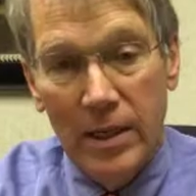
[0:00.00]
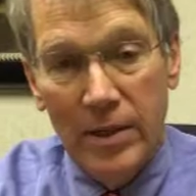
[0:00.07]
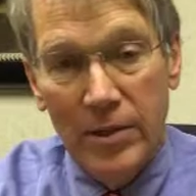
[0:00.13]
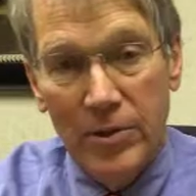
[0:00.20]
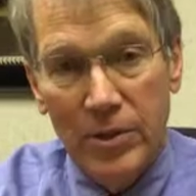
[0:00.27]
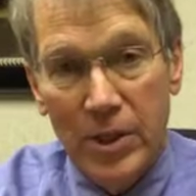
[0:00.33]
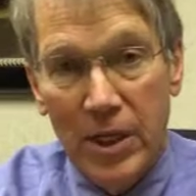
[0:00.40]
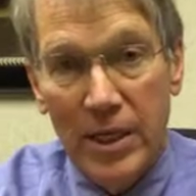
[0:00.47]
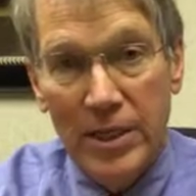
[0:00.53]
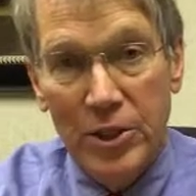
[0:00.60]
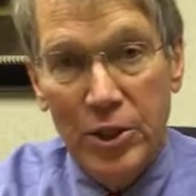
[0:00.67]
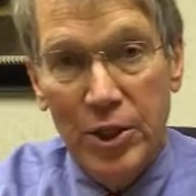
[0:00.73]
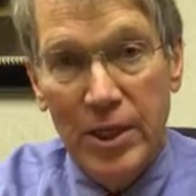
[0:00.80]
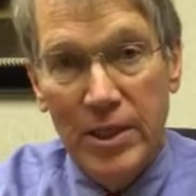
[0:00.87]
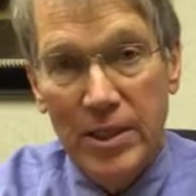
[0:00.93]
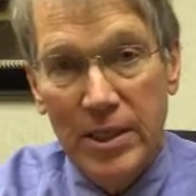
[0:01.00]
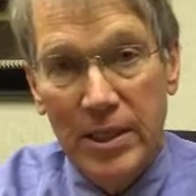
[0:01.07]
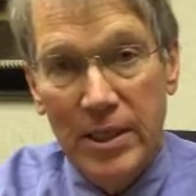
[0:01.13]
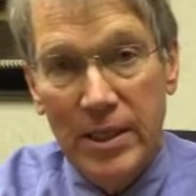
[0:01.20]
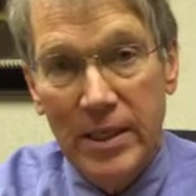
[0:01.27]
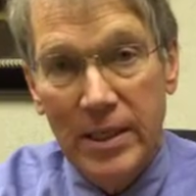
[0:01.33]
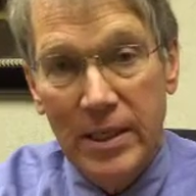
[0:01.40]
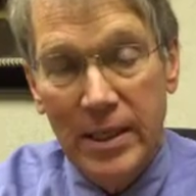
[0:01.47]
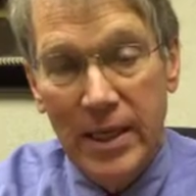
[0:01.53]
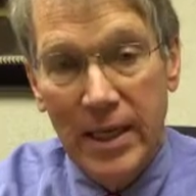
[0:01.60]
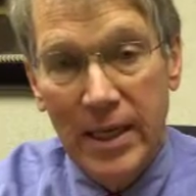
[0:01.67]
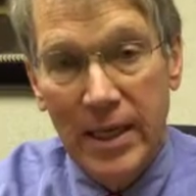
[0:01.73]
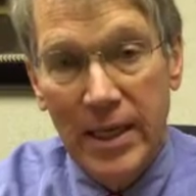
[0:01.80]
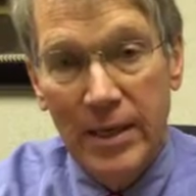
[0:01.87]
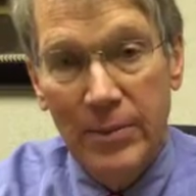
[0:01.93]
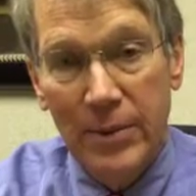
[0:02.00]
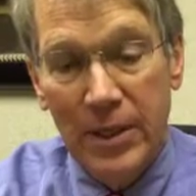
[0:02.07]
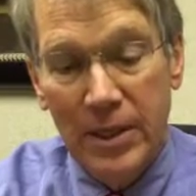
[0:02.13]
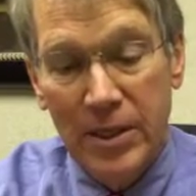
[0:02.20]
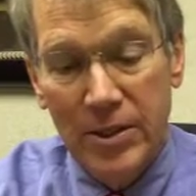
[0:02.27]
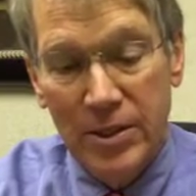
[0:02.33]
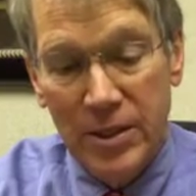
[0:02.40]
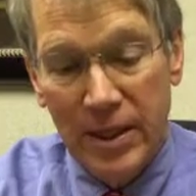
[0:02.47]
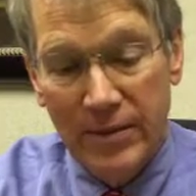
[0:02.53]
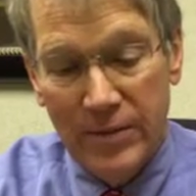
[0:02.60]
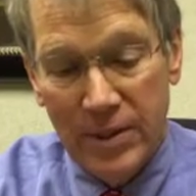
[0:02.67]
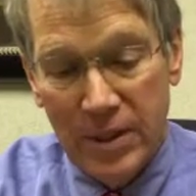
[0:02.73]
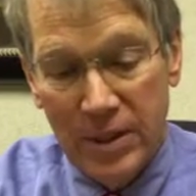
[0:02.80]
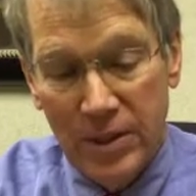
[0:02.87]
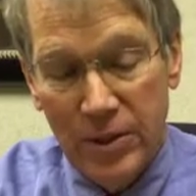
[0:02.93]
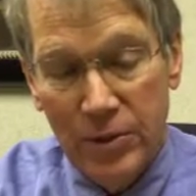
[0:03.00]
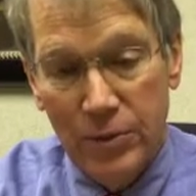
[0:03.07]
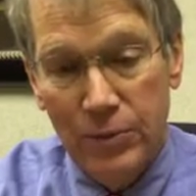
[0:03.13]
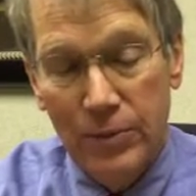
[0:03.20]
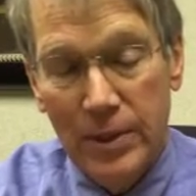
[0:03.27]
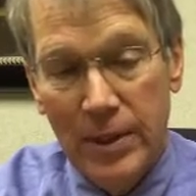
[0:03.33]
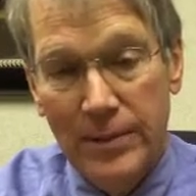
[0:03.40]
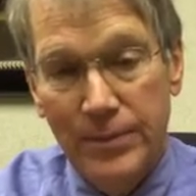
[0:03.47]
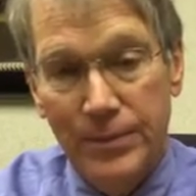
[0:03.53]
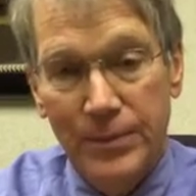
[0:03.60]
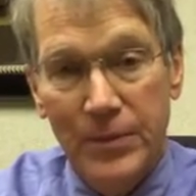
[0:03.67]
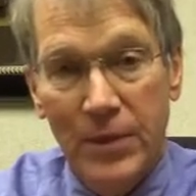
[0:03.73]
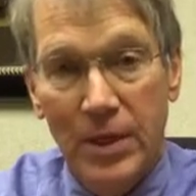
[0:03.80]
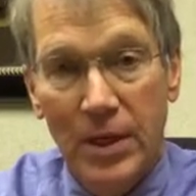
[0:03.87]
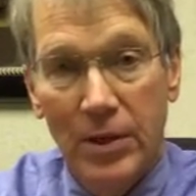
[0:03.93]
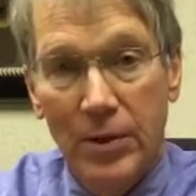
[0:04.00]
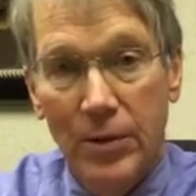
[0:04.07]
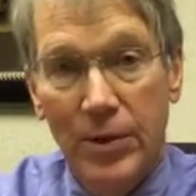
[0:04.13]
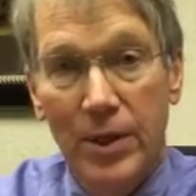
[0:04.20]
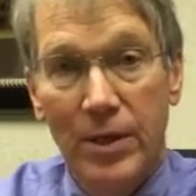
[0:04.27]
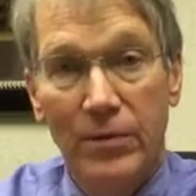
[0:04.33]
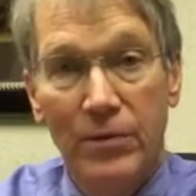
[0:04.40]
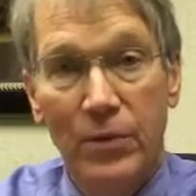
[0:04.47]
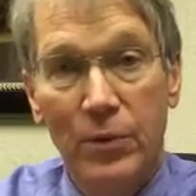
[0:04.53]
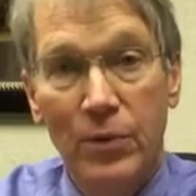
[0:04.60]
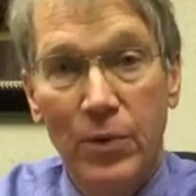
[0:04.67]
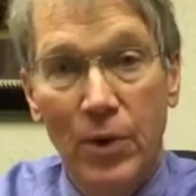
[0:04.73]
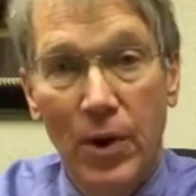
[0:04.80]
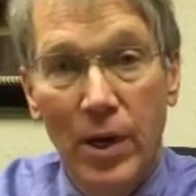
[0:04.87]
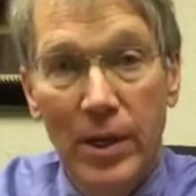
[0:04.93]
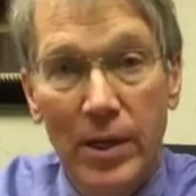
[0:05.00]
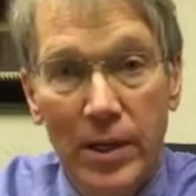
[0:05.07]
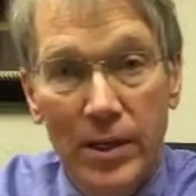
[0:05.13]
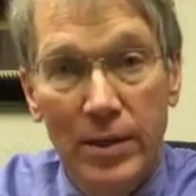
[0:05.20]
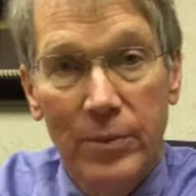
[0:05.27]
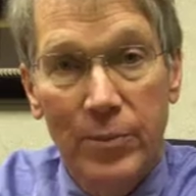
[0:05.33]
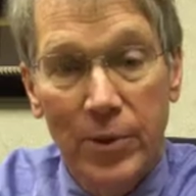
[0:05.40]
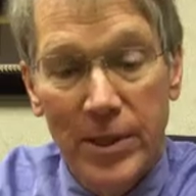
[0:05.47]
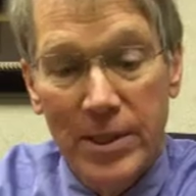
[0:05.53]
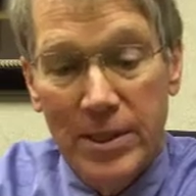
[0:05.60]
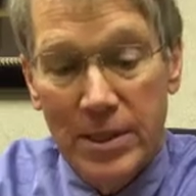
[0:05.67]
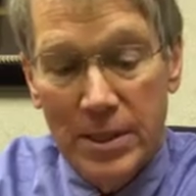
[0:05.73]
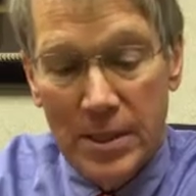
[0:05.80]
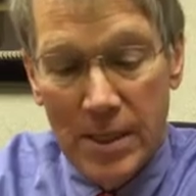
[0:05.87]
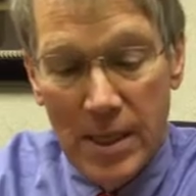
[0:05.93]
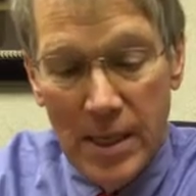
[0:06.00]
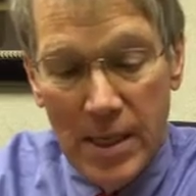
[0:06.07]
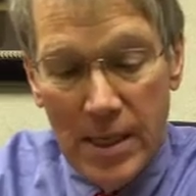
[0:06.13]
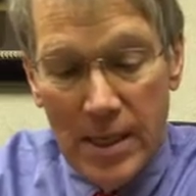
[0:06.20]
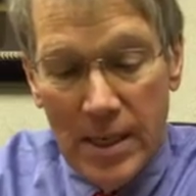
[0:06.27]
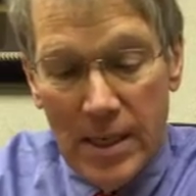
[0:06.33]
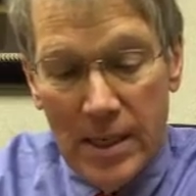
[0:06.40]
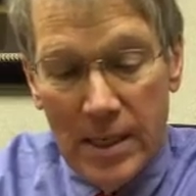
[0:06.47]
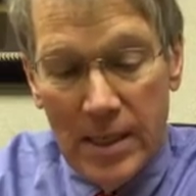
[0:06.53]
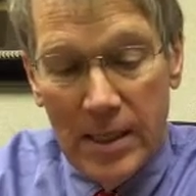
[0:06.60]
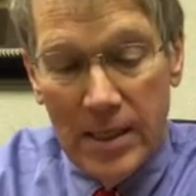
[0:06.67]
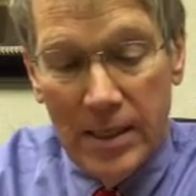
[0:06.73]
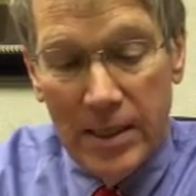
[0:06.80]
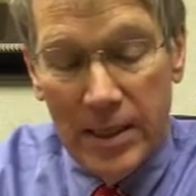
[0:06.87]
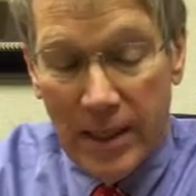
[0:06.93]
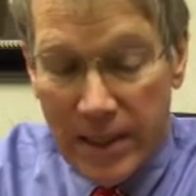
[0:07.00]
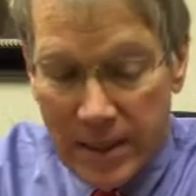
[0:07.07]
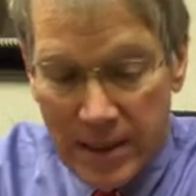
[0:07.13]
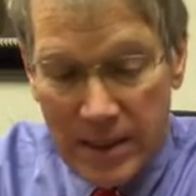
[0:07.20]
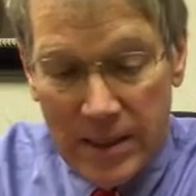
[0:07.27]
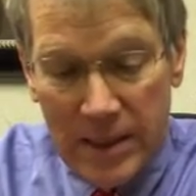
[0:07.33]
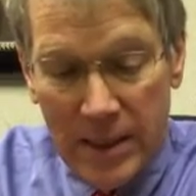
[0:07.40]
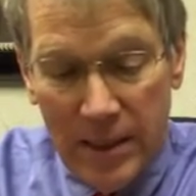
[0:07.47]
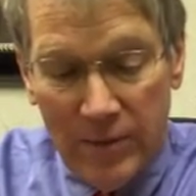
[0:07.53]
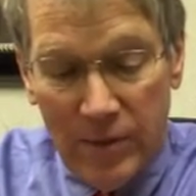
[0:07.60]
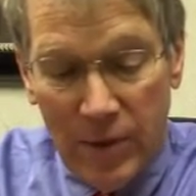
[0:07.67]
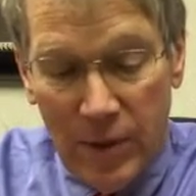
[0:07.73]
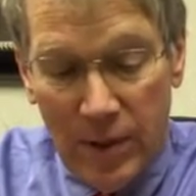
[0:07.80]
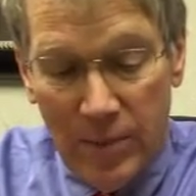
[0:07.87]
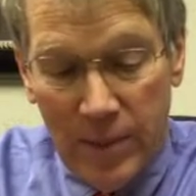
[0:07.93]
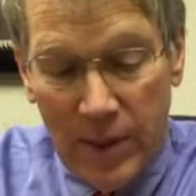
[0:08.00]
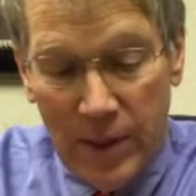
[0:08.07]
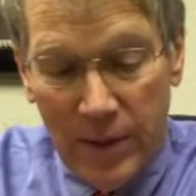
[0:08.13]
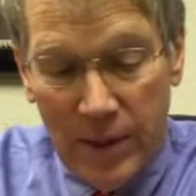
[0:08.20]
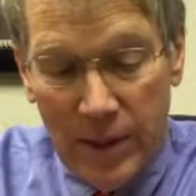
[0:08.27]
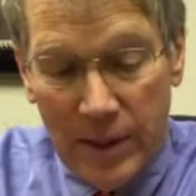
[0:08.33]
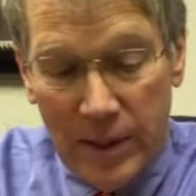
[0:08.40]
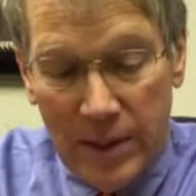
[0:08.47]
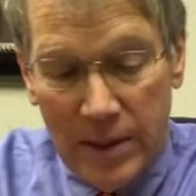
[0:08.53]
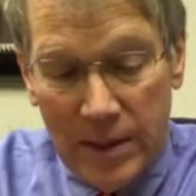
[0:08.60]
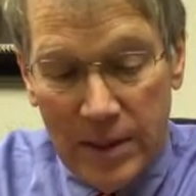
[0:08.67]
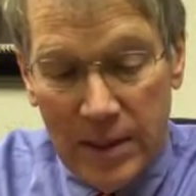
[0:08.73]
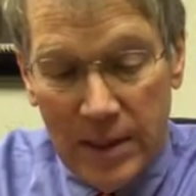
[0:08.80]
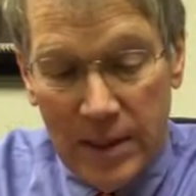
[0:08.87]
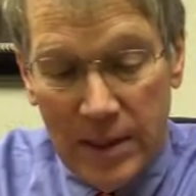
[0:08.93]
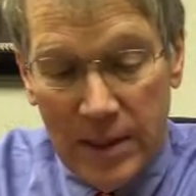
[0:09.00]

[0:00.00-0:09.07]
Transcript: There's less chance of getting decay because obviously you aren't going to get food caught in the braces. The nicest thing of all about it is